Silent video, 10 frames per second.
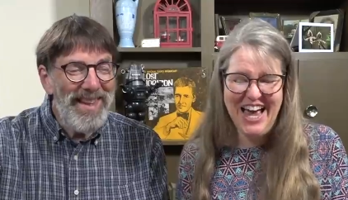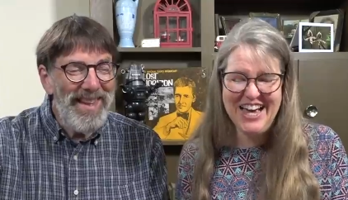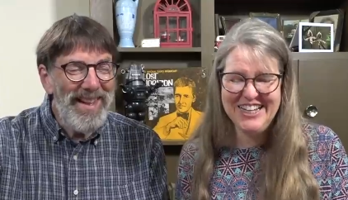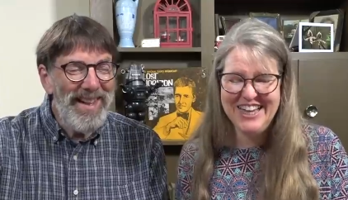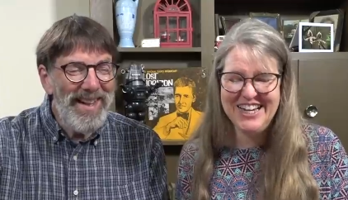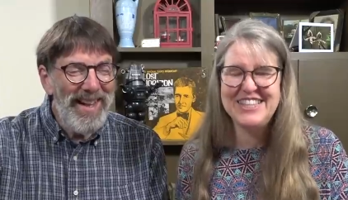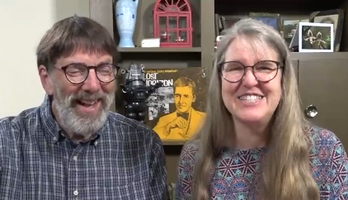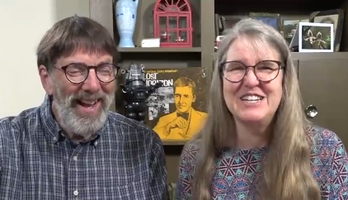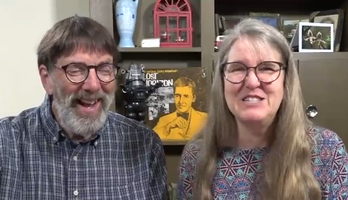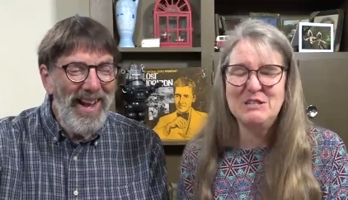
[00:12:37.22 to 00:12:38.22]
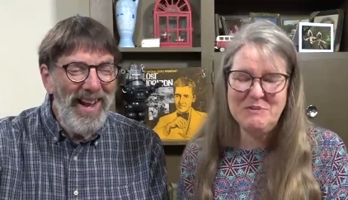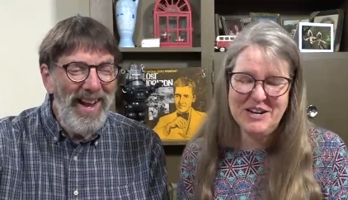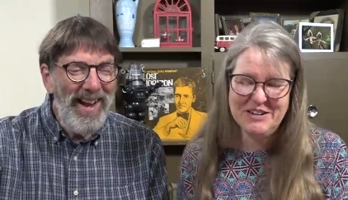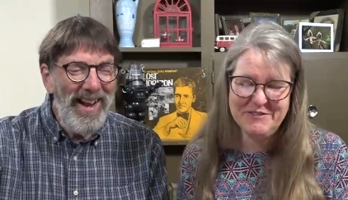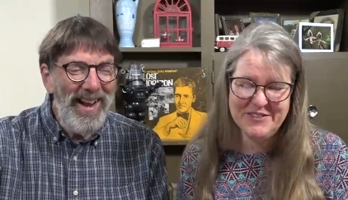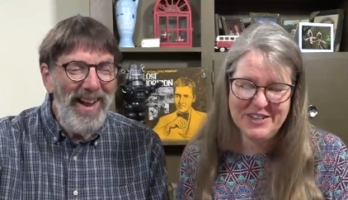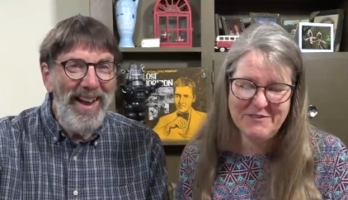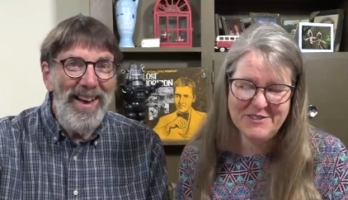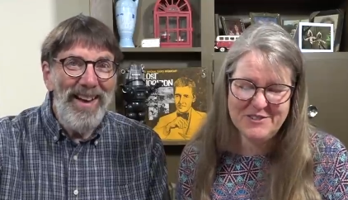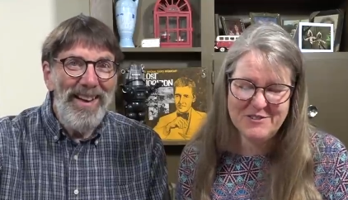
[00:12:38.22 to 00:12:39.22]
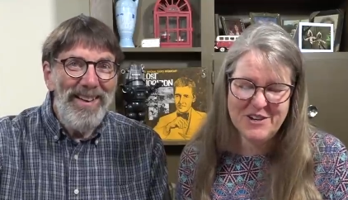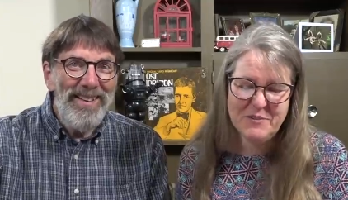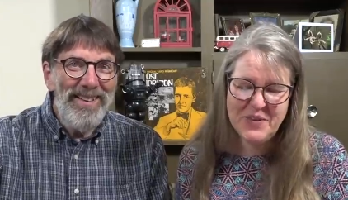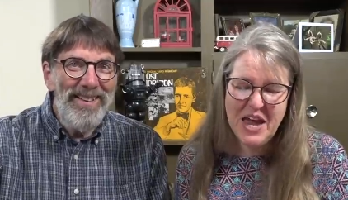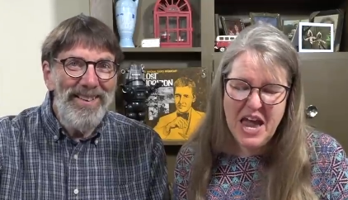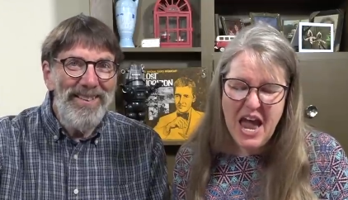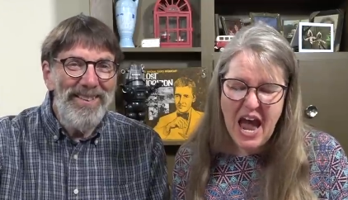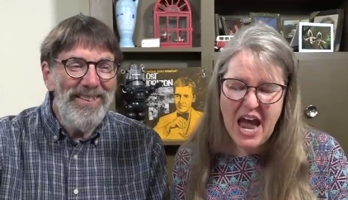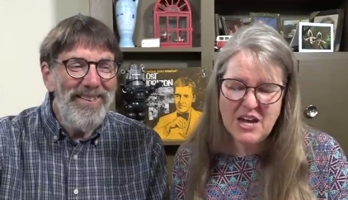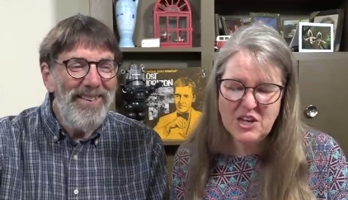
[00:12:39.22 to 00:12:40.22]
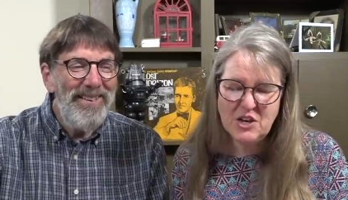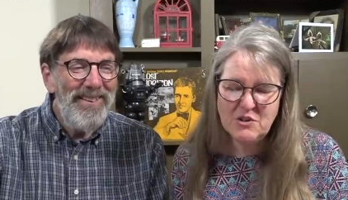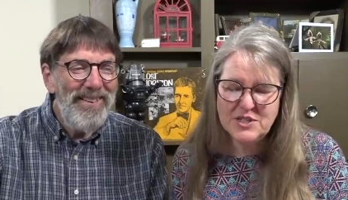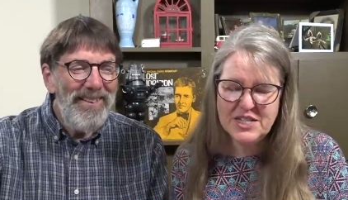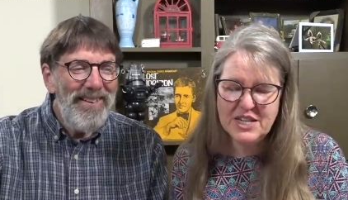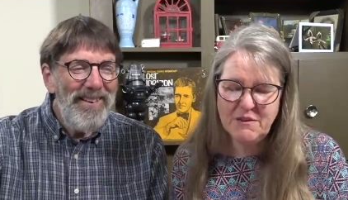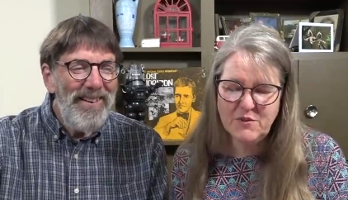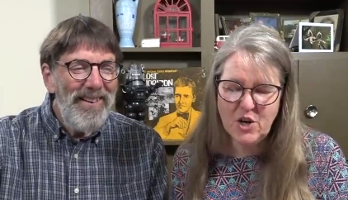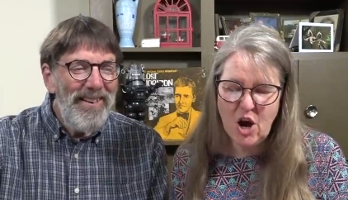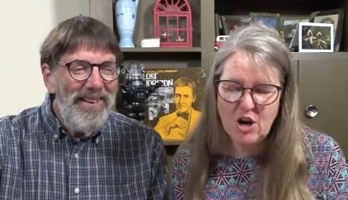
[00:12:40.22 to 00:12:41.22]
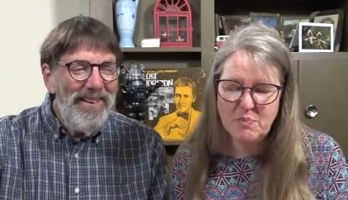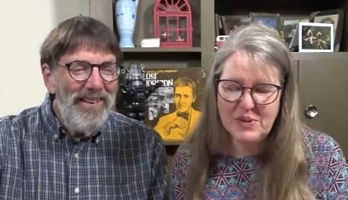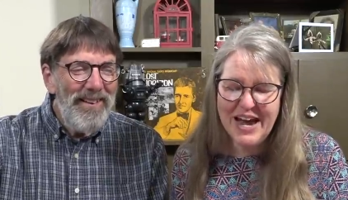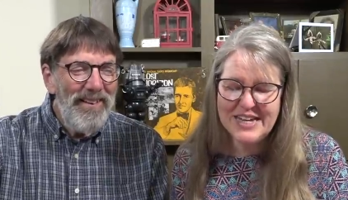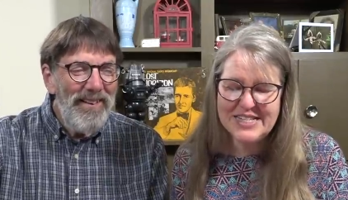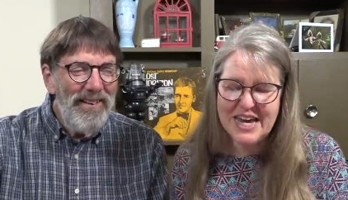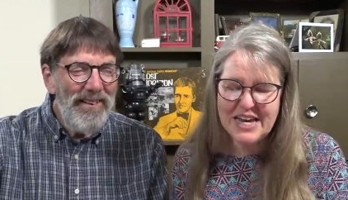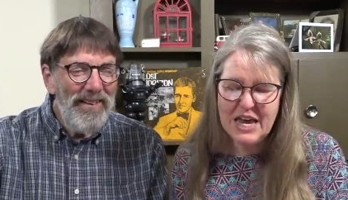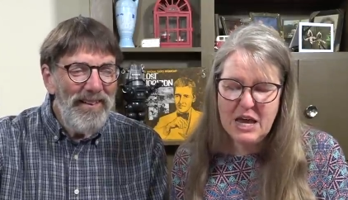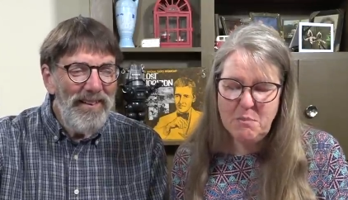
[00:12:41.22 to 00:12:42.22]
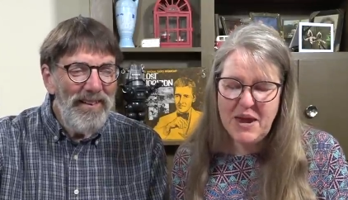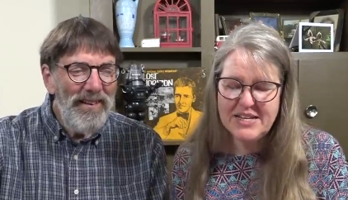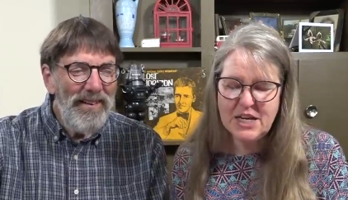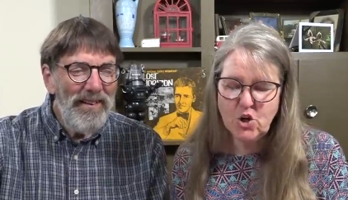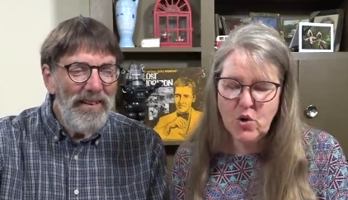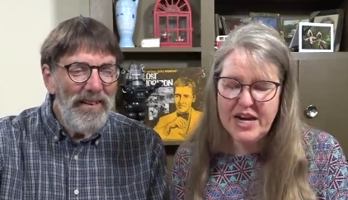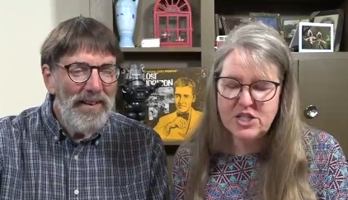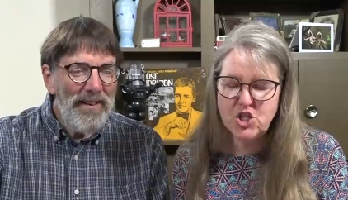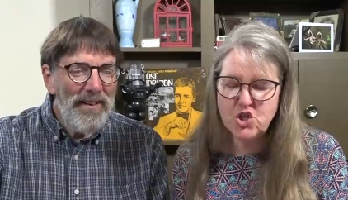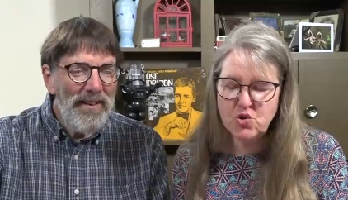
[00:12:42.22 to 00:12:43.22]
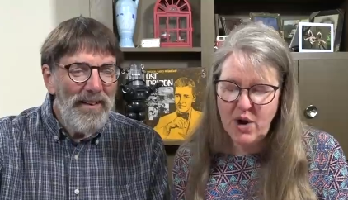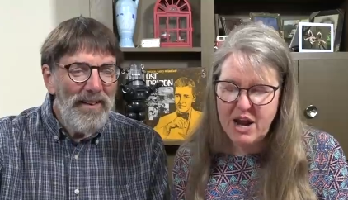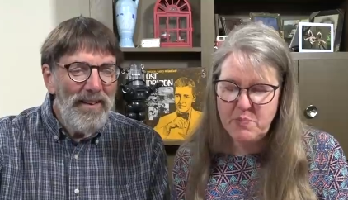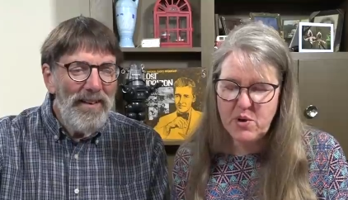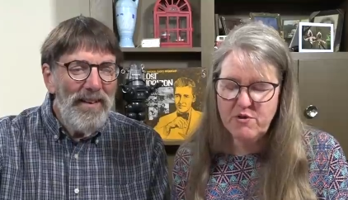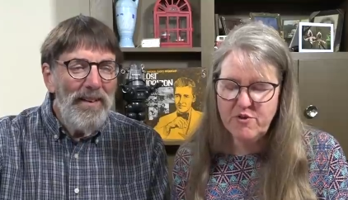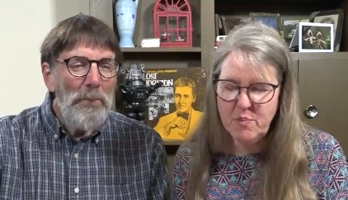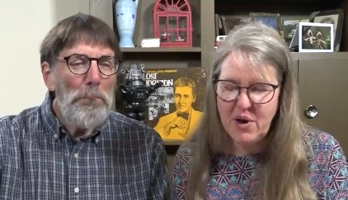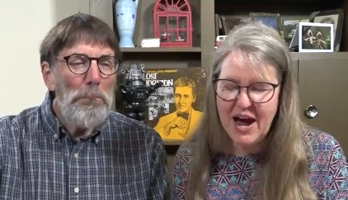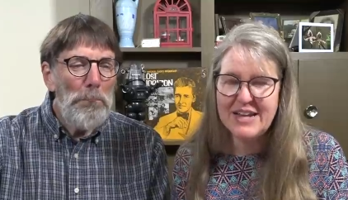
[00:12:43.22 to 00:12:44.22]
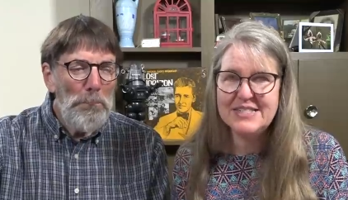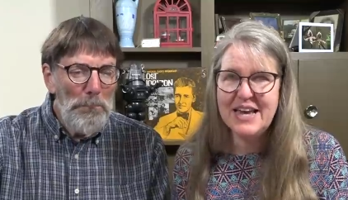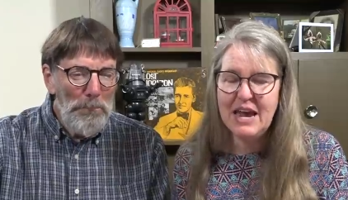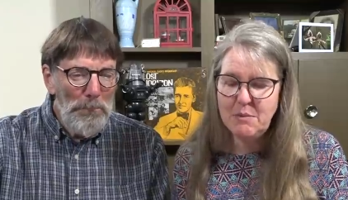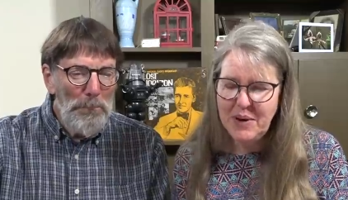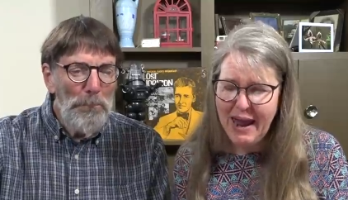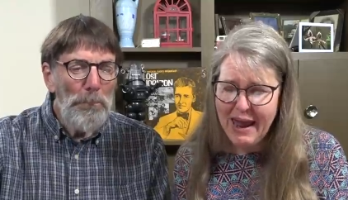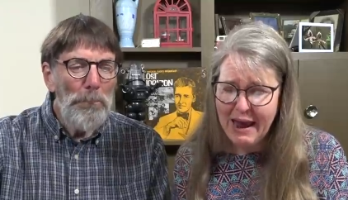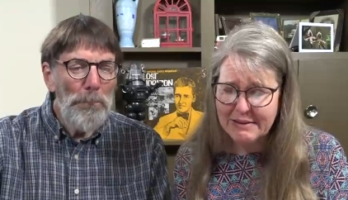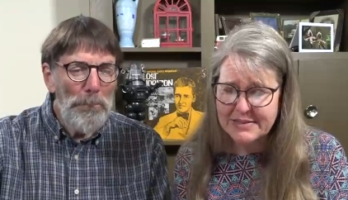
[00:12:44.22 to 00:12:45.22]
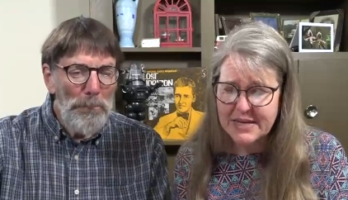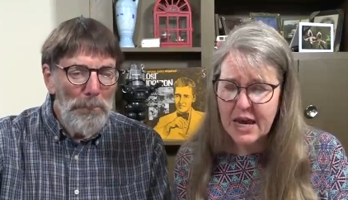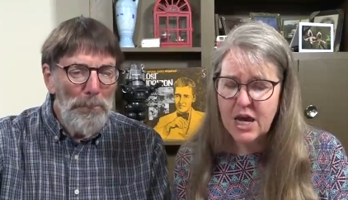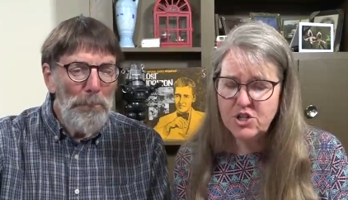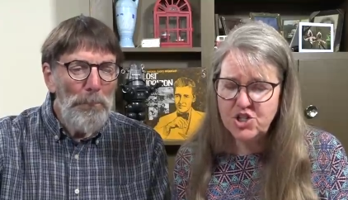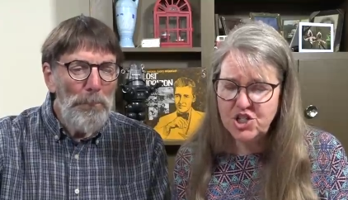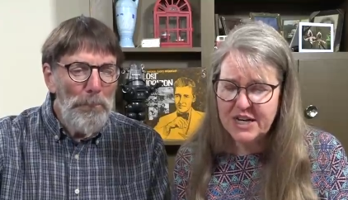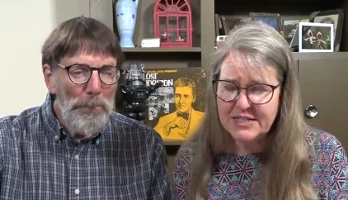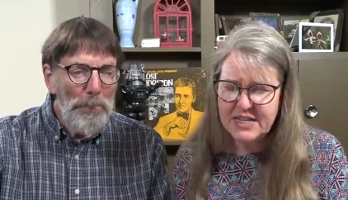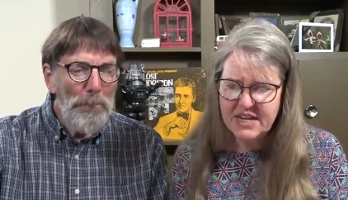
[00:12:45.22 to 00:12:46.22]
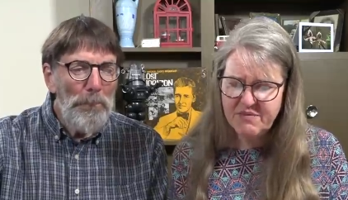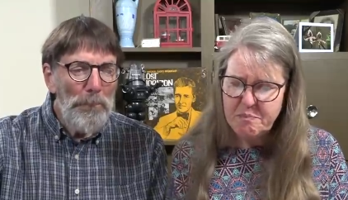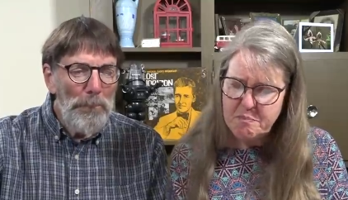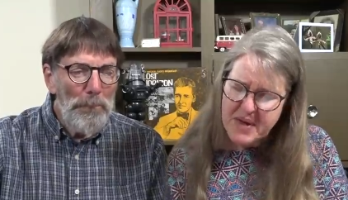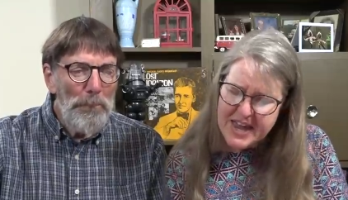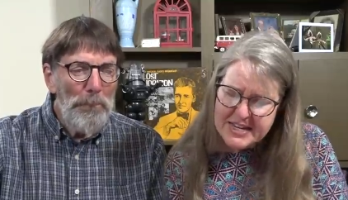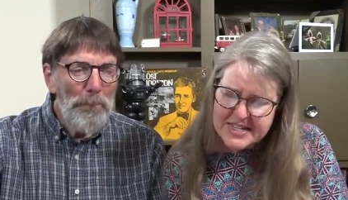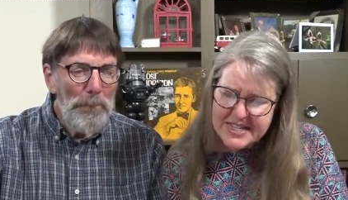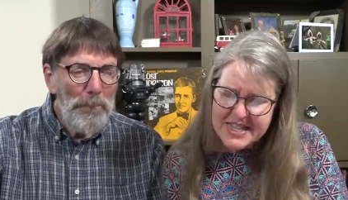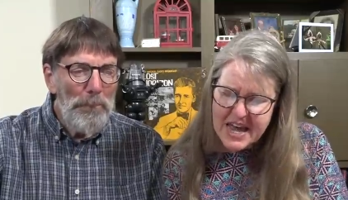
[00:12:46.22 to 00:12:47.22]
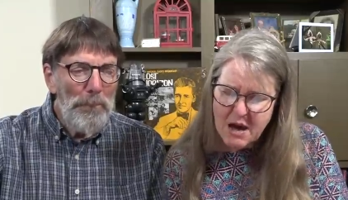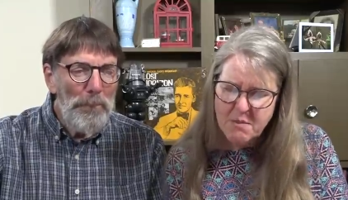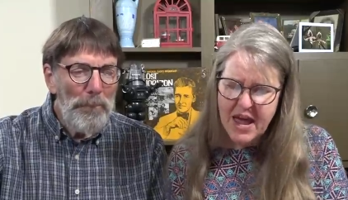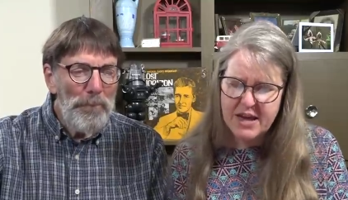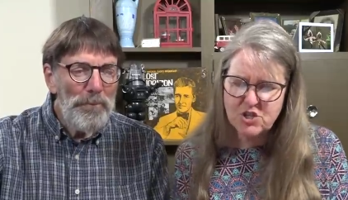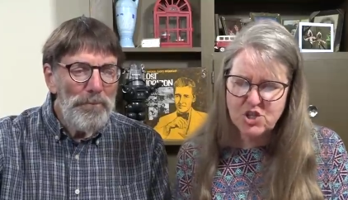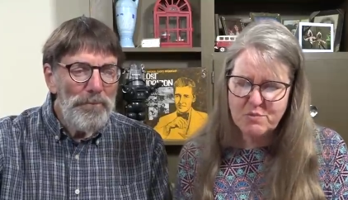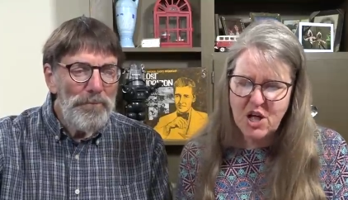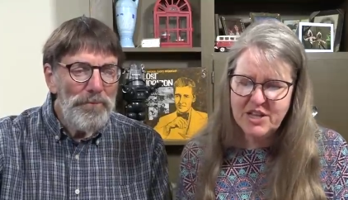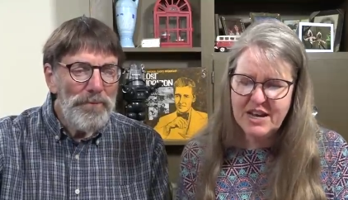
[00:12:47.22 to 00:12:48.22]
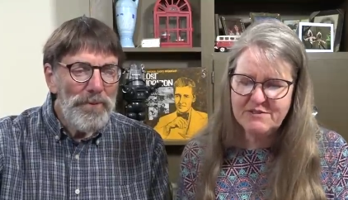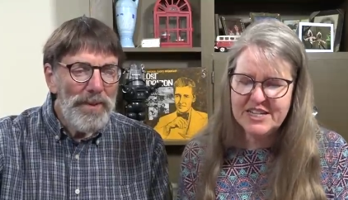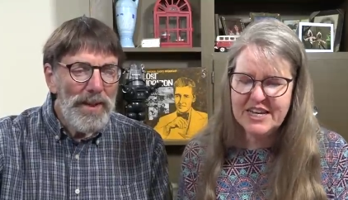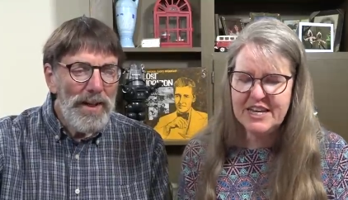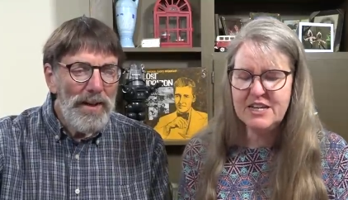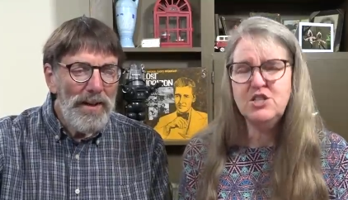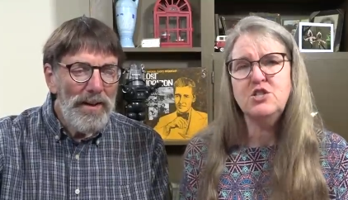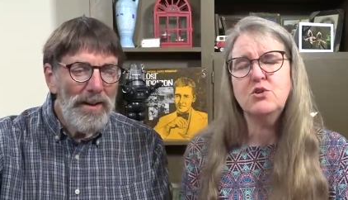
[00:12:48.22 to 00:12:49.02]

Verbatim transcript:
Speaker 1: I like this on so many different levels, Dora. A used gift card plastic makes a great scraper for pots and pans. Just enough bend in them and small enough to get into the